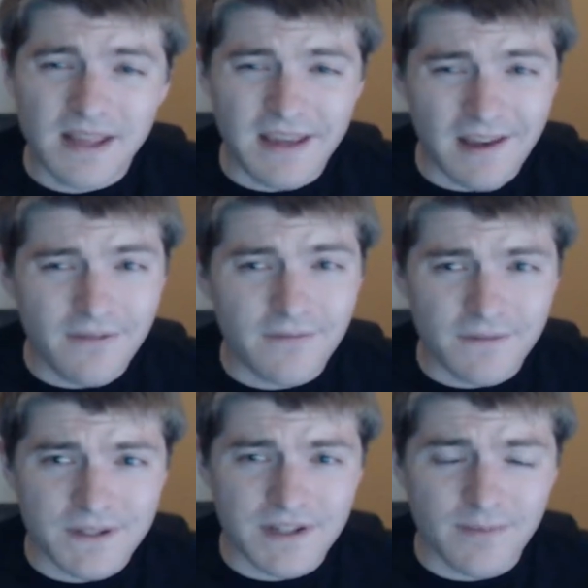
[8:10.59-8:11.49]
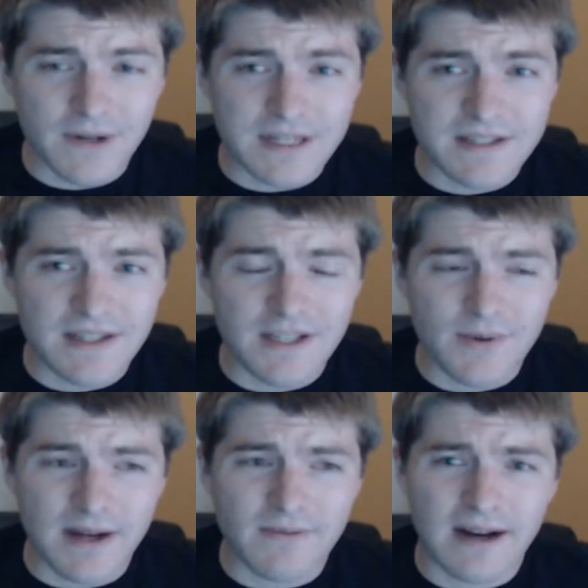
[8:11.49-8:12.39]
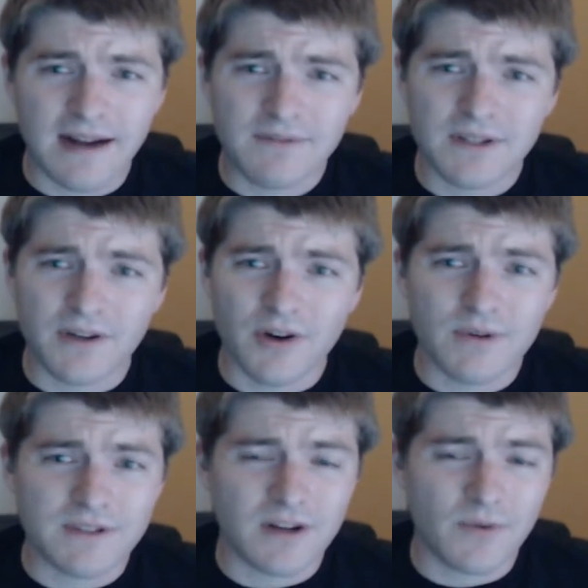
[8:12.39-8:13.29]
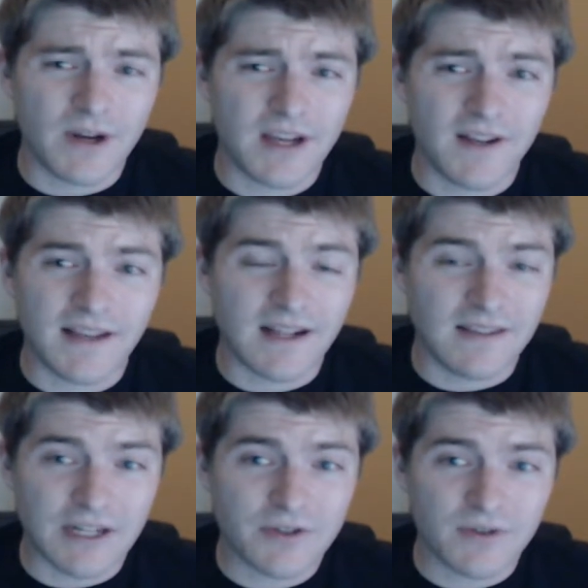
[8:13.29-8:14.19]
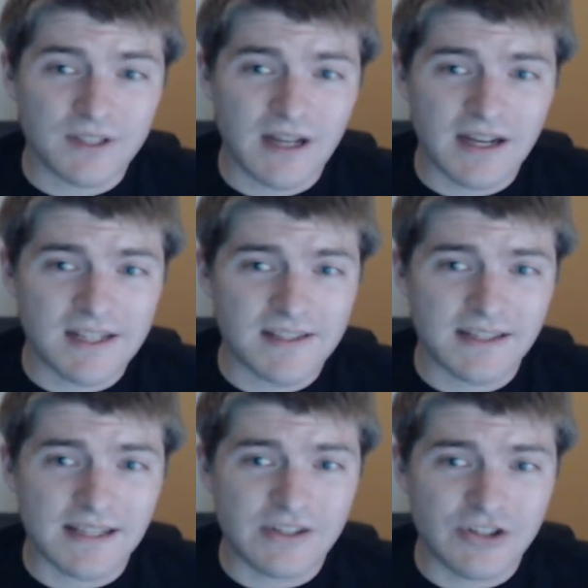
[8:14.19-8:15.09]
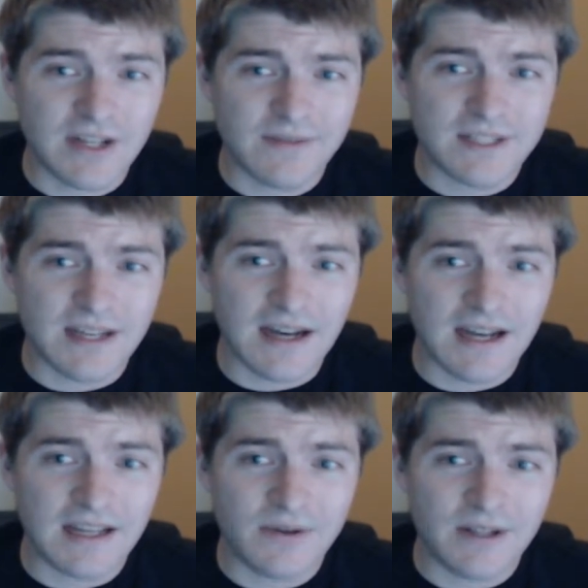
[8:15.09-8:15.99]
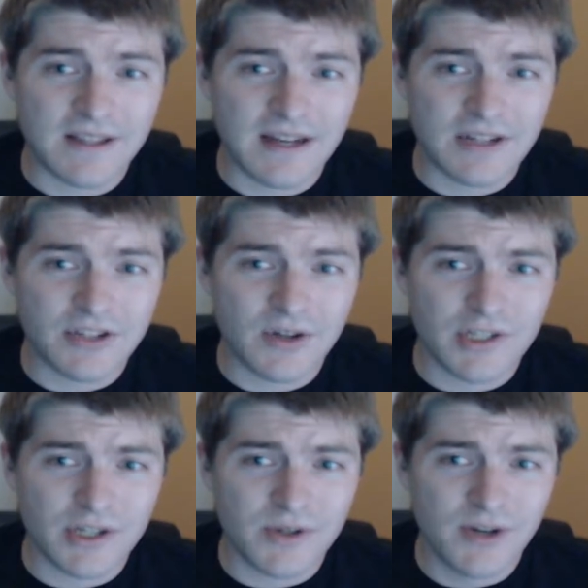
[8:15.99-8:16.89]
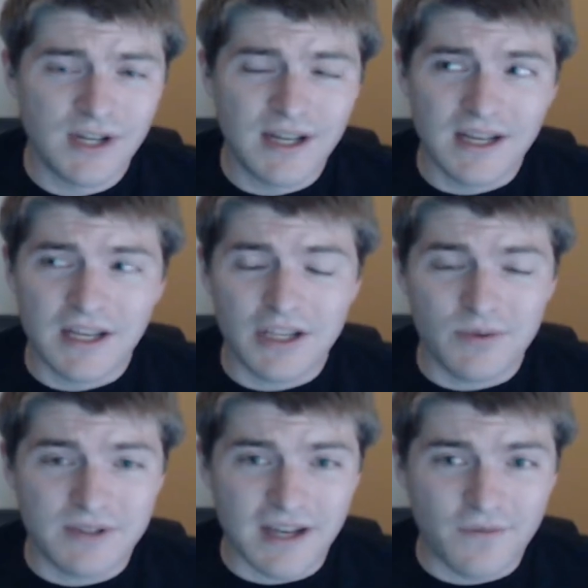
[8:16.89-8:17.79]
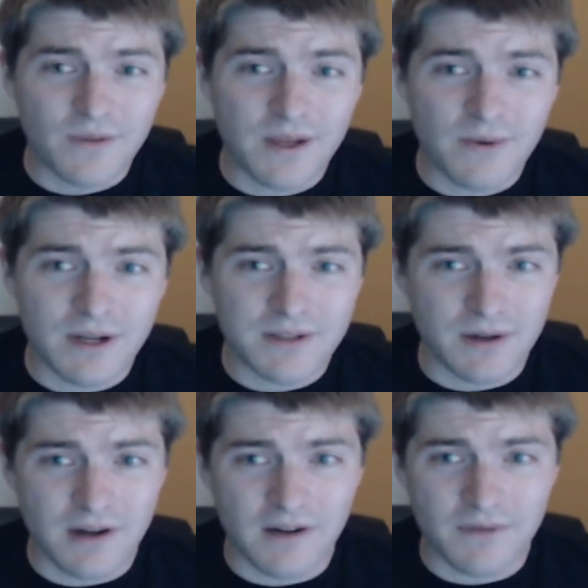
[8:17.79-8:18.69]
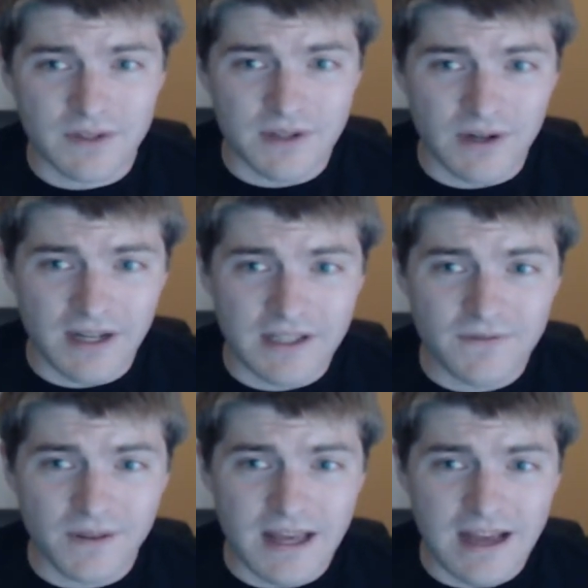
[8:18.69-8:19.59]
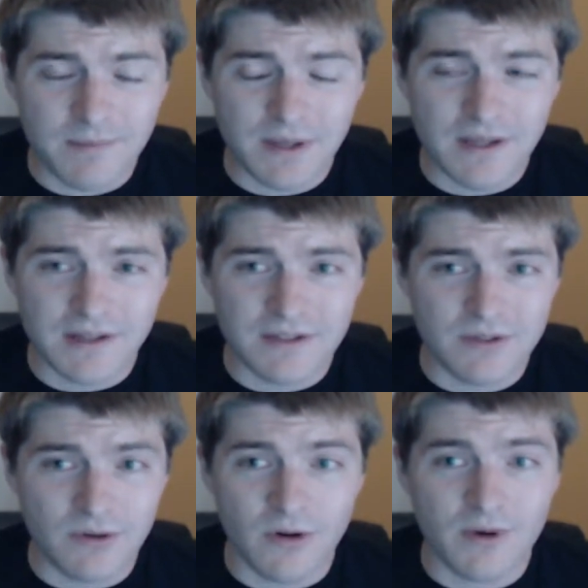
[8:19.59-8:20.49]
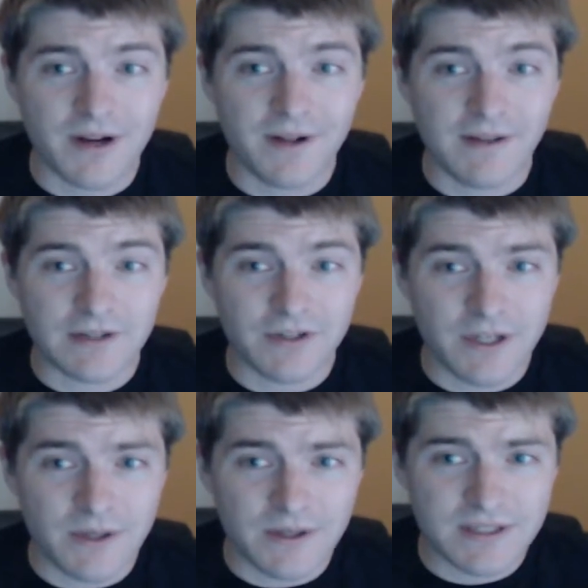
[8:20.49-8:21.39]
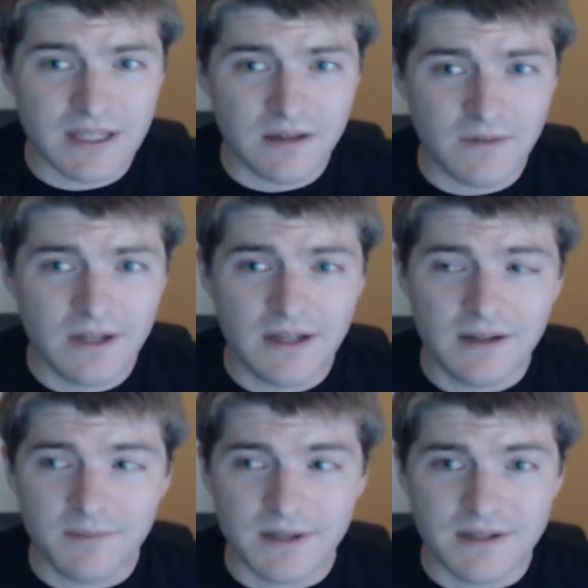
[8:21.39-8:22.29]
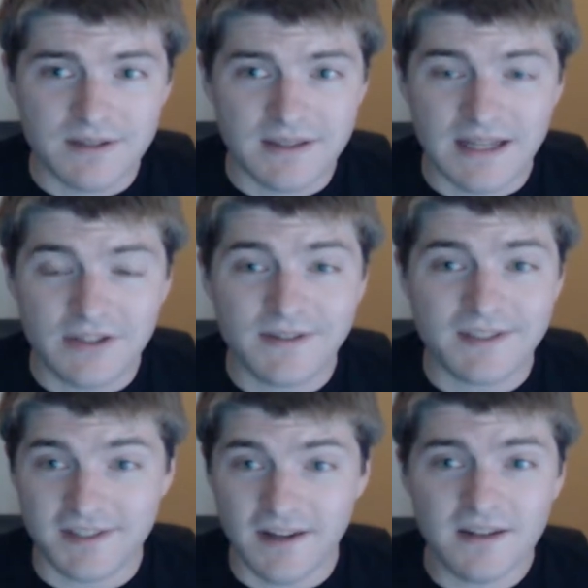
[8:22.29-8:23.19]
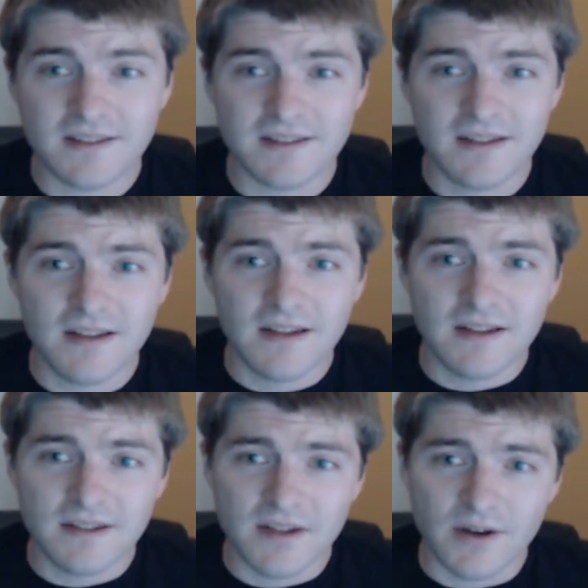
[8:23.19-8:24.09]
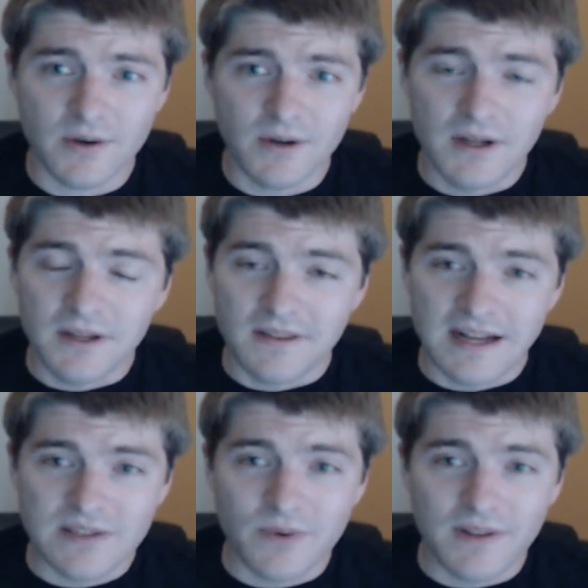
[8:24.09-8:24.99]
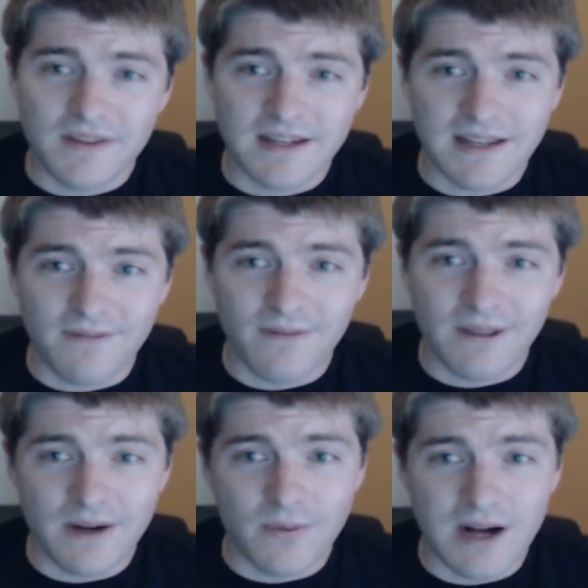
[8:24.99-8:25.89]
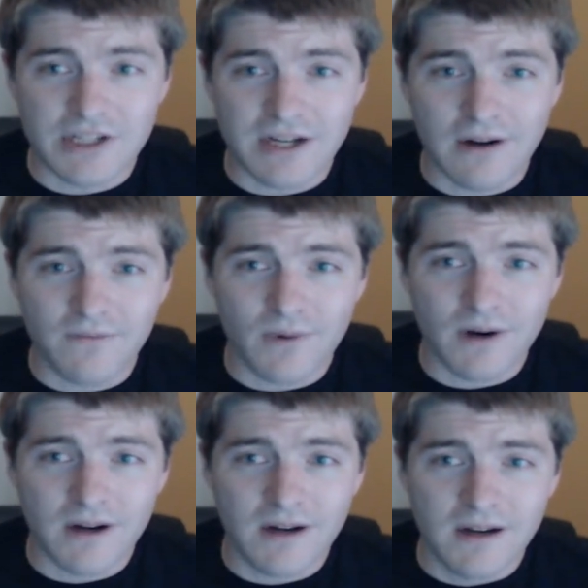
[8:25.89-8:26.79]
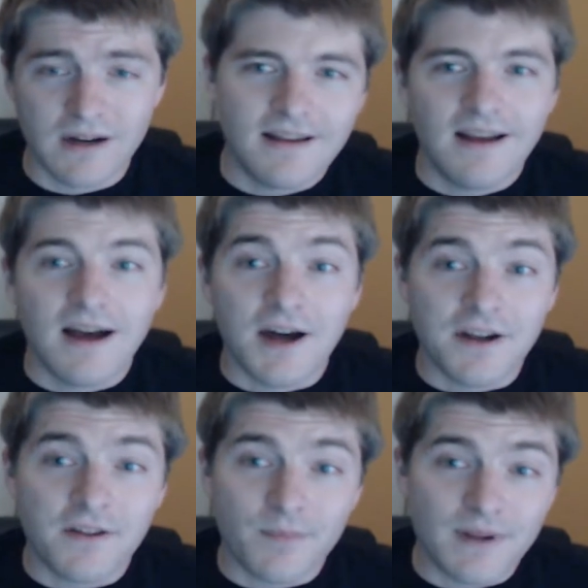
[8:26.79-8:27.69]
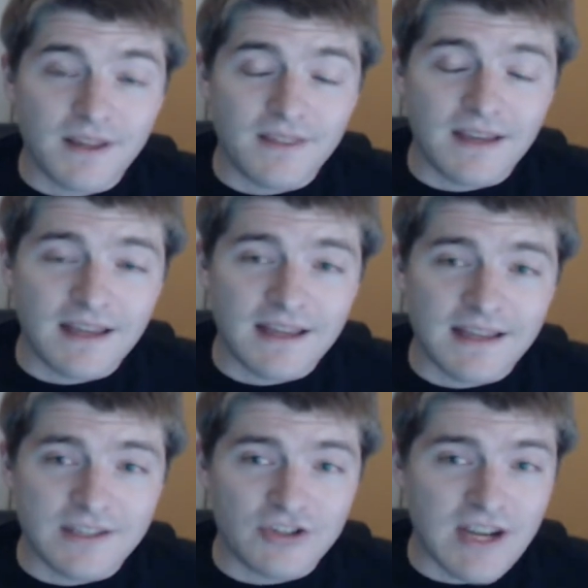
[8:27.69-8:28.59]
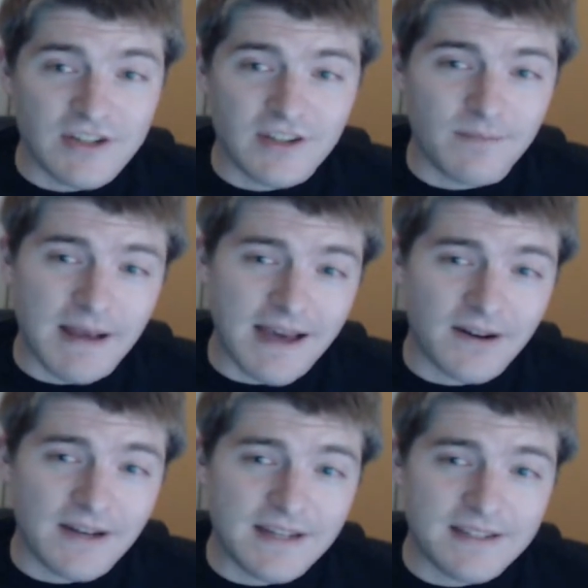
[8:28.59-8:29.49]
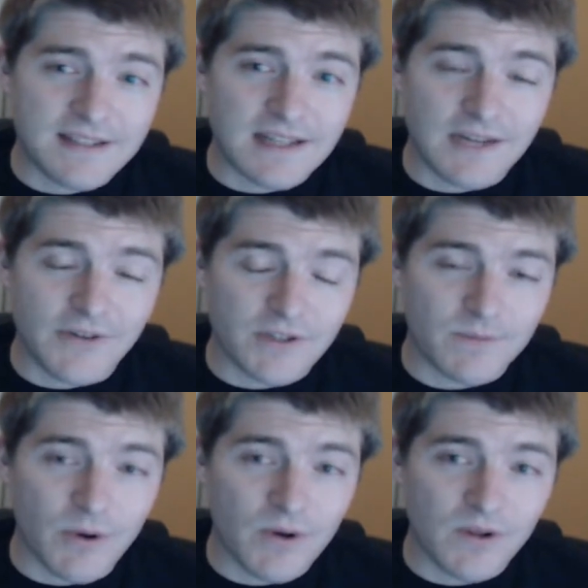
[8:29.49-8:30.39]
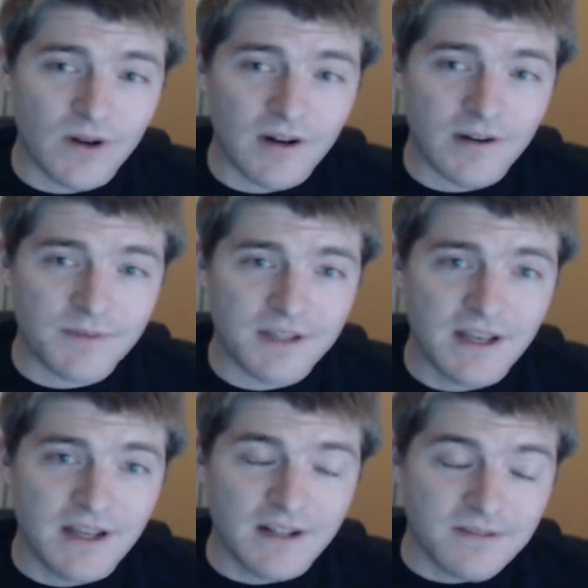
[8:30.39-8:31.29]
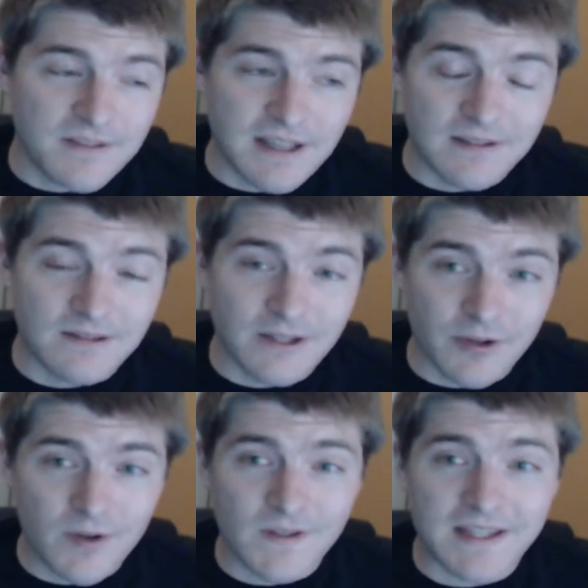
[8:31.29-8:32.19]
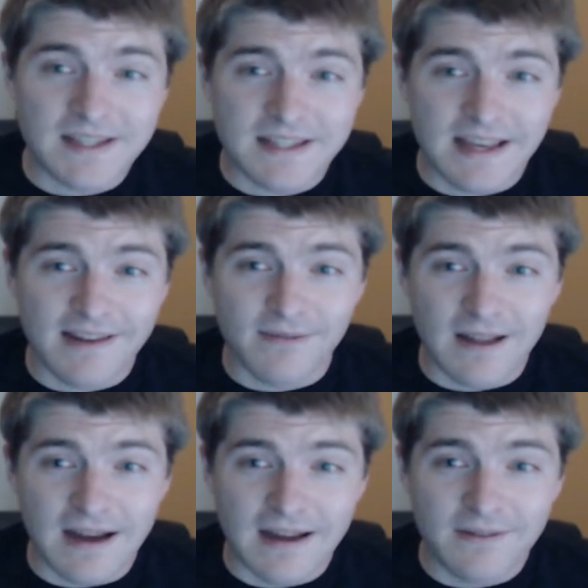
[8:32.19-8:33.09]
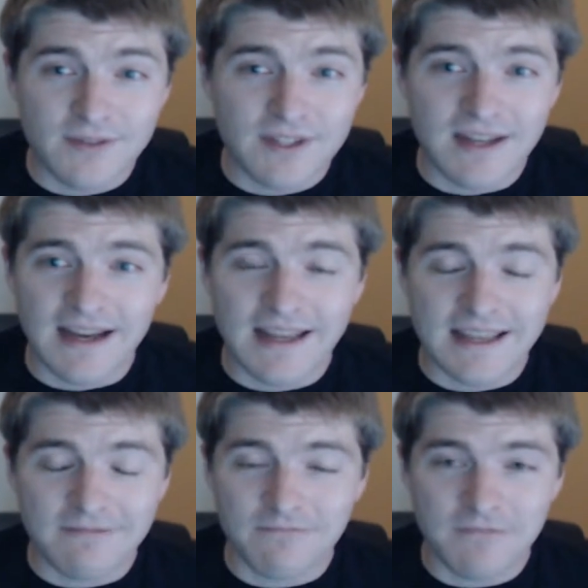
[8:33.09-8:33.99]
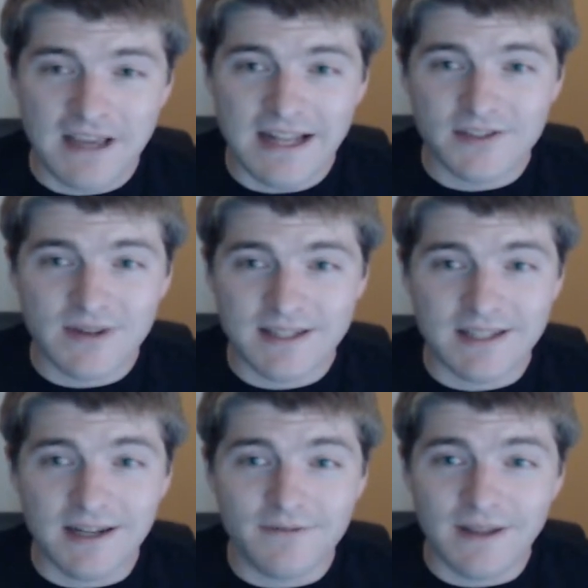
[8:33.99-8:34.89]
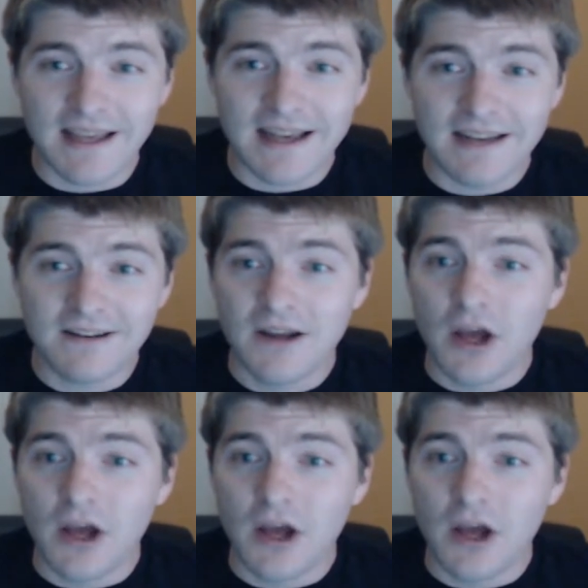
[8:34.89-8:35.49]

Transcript: If for some reason you ever have to go and start working on like electrical sockets like that GFCI unit that I showed you, you definitely want to turn off the circuits for that, because you don't want to electrocute yourself, because that just sucks. So that's one thing definitely to watch out for. Another big thing is changing the batteries inside of your smoke alarms. They literally save lives. I can't stress enough again,